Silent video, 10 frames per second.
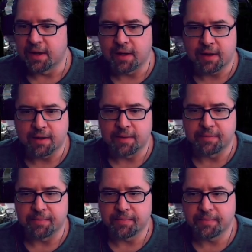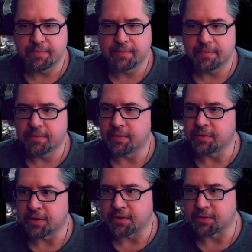
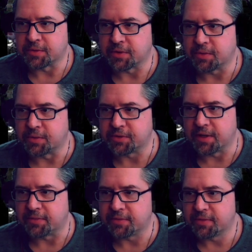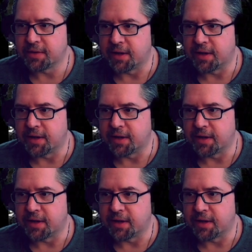There's all sorts of cool stuff.